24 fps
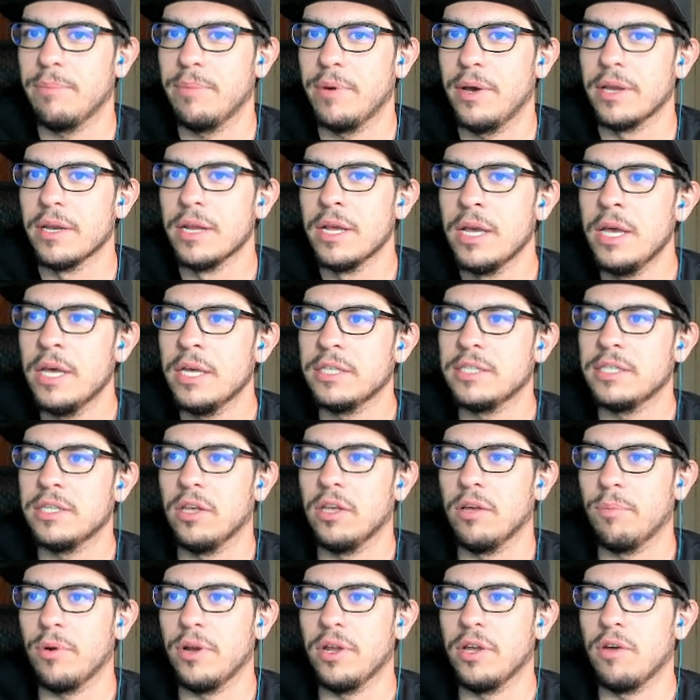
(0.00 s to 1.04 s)
But still
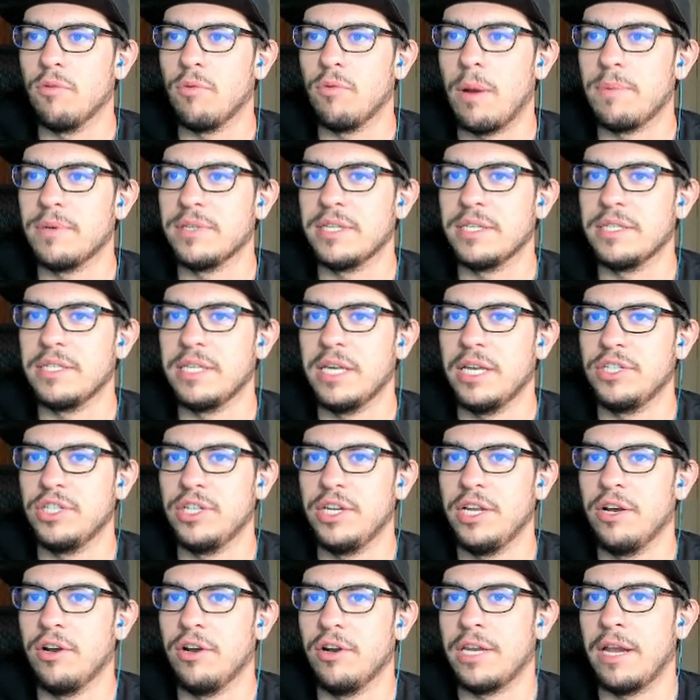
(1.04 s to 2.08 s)
a pretty good representation
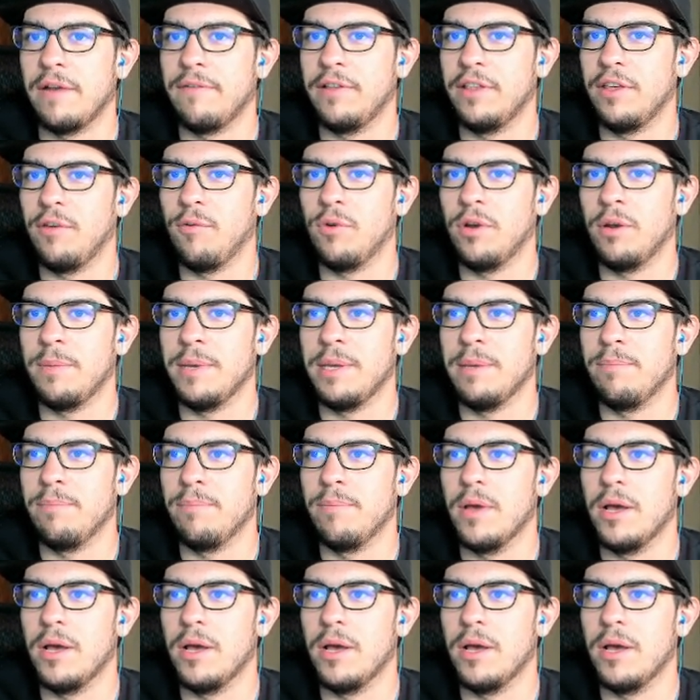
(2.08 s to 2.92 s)
here. Definitely want to be